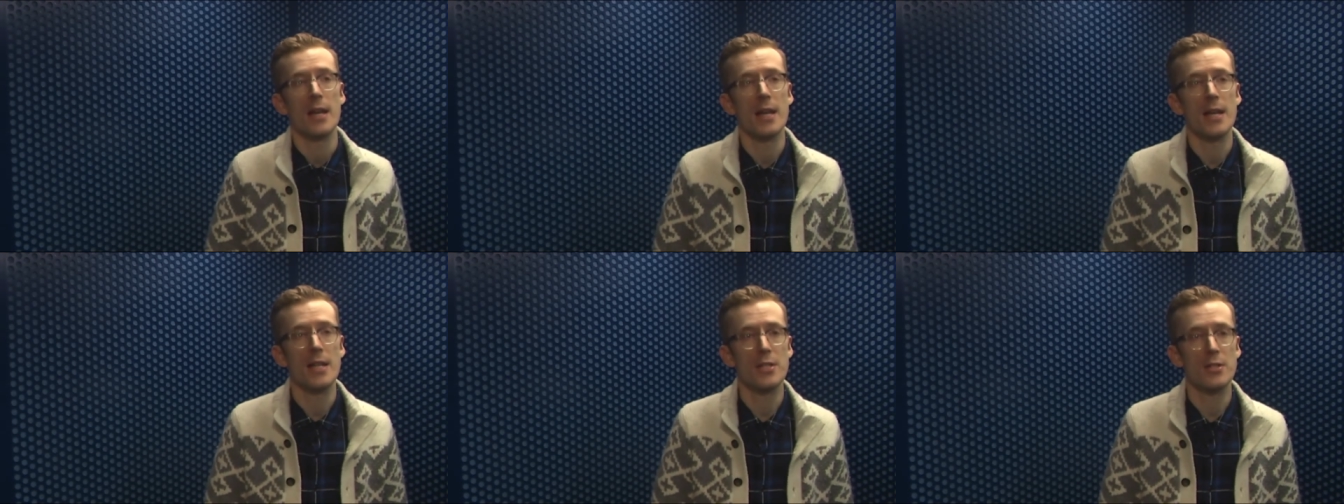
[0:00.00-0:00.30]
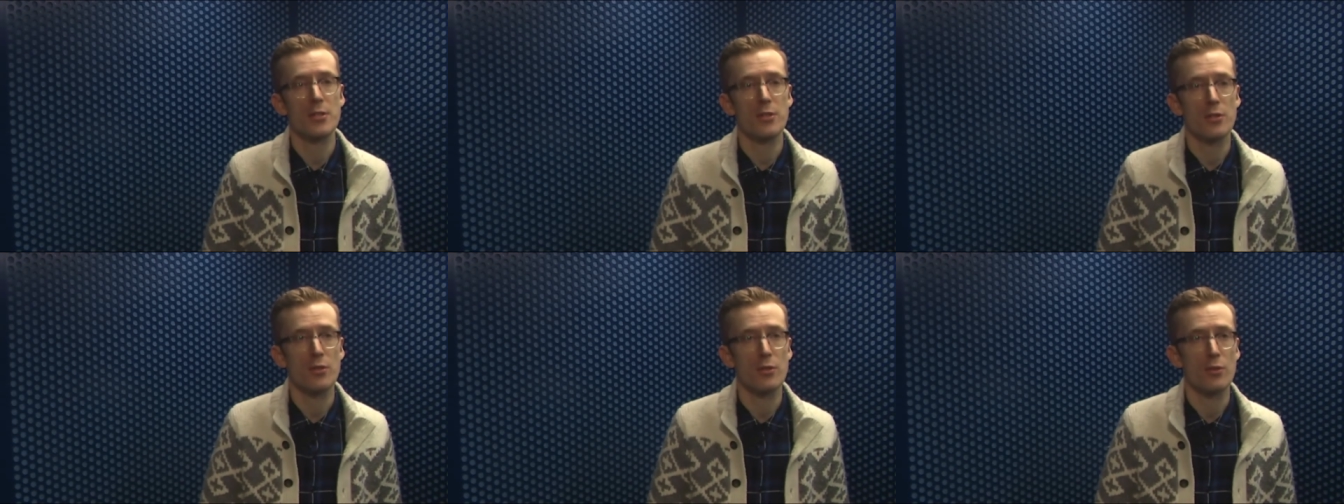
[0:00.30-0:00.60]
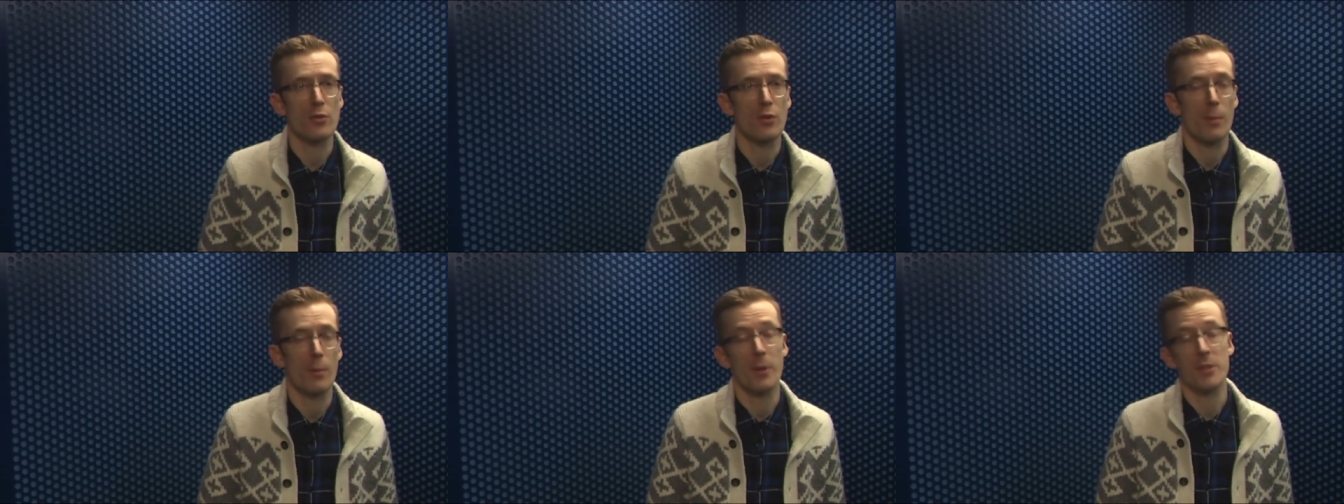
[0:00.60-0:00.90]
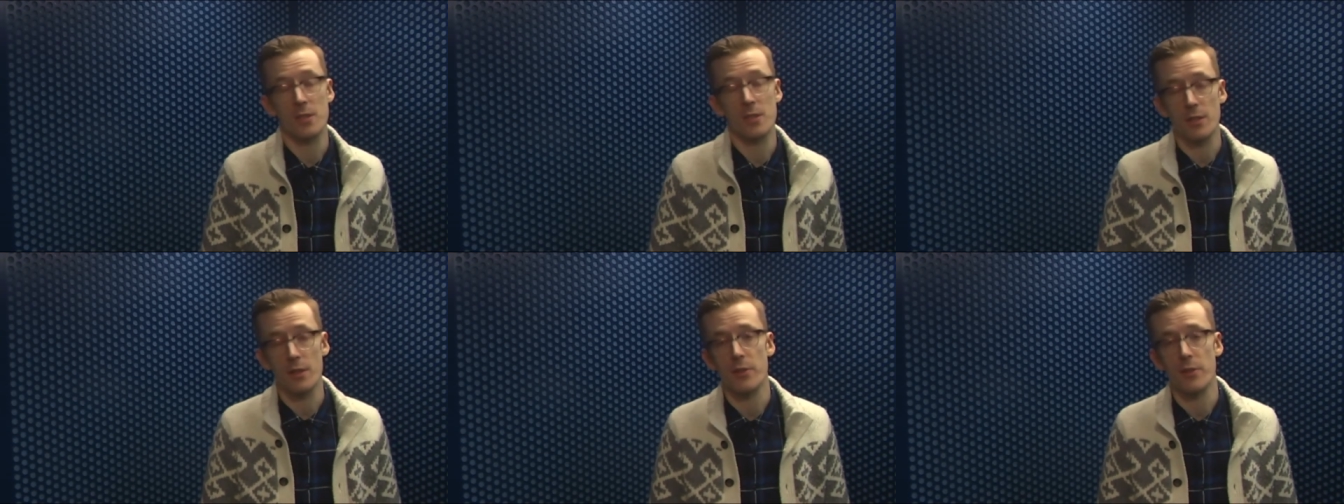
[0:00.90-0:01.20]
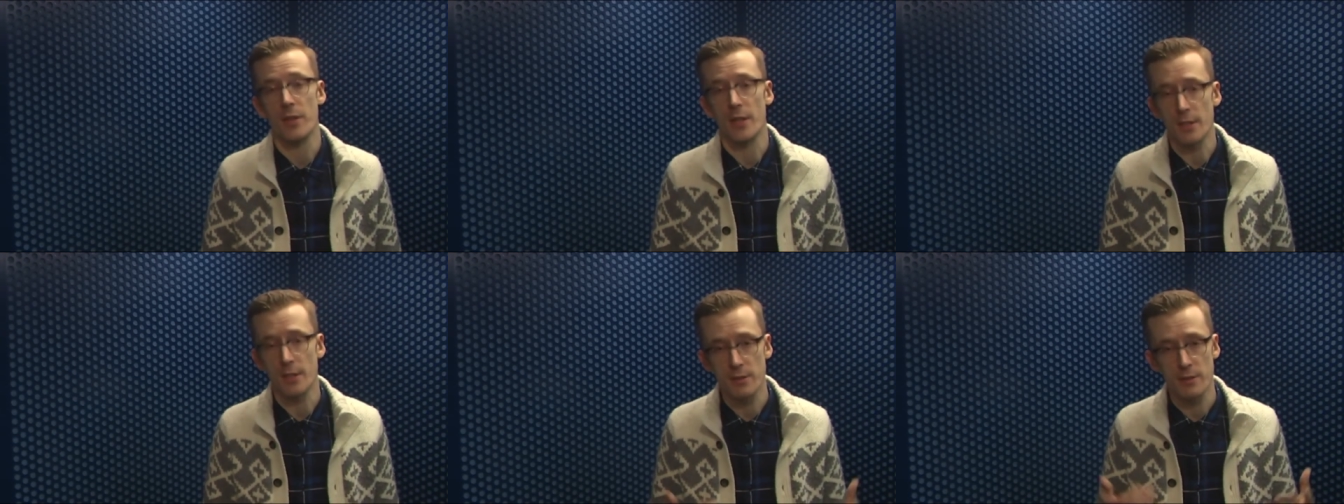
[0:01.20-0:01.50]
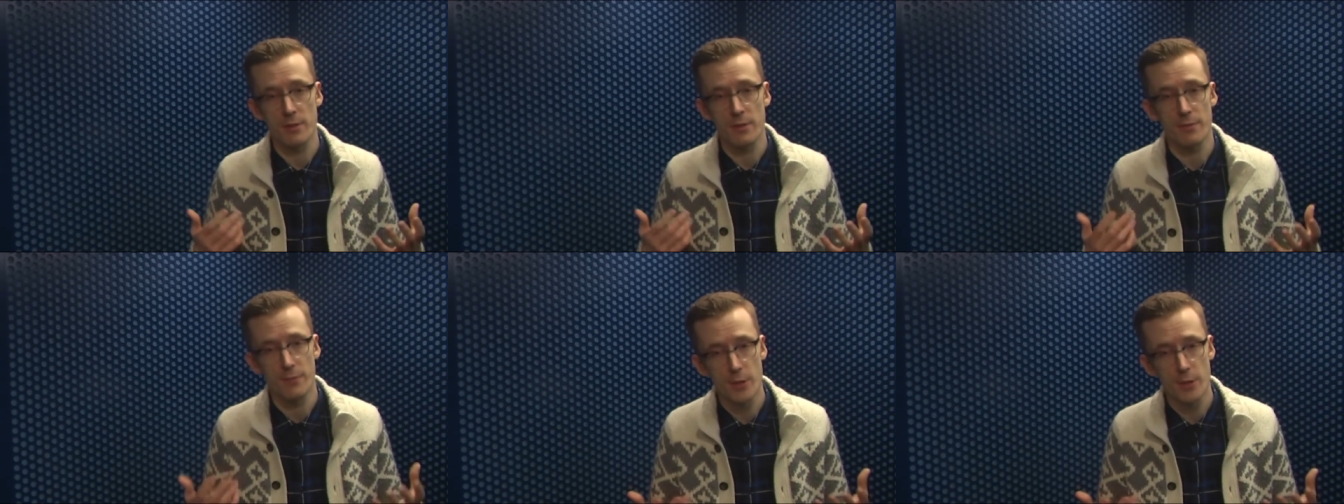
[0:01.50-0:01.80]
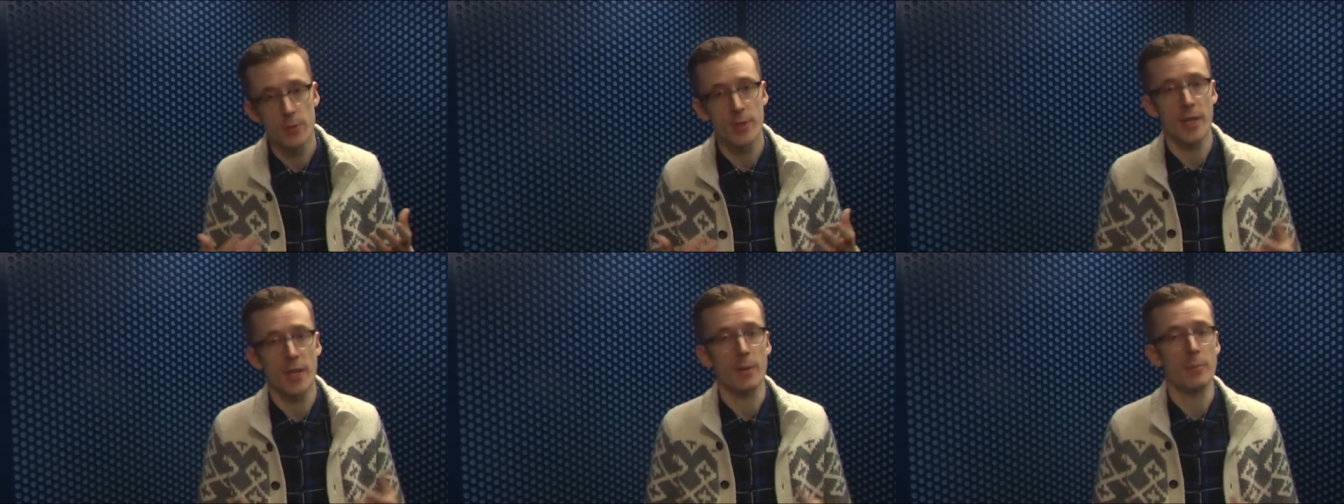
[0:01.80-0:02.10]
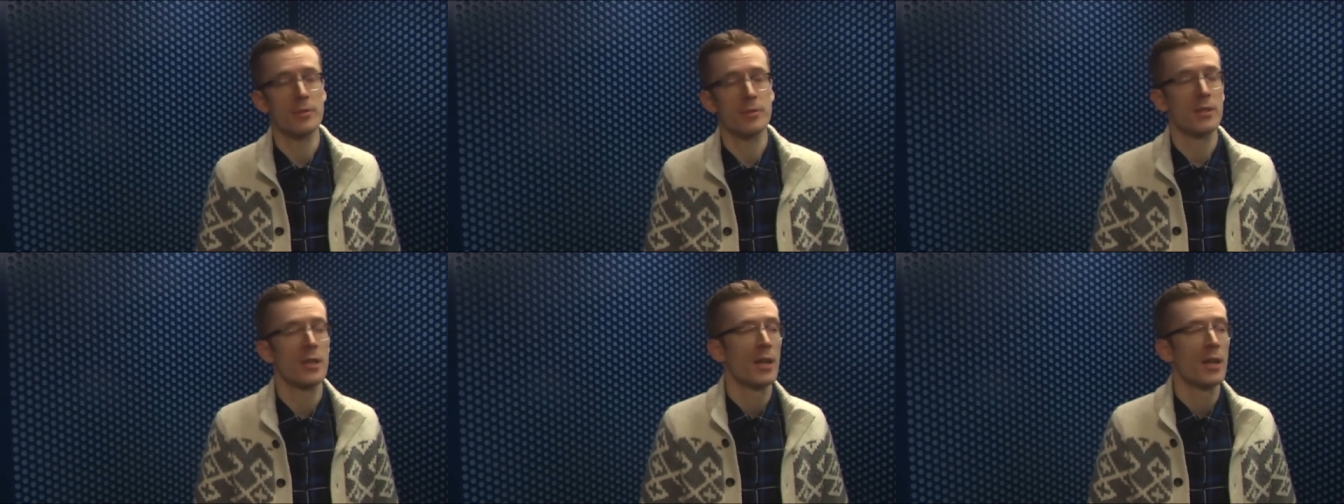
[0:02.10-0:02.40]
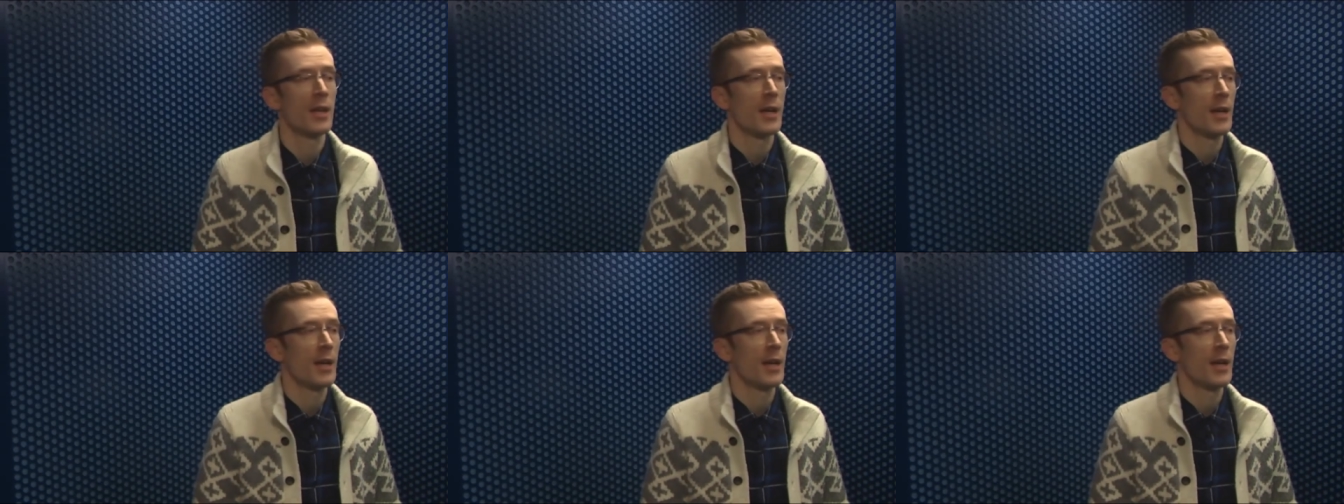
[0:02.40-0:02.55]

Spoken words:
into, amongst other things, video games,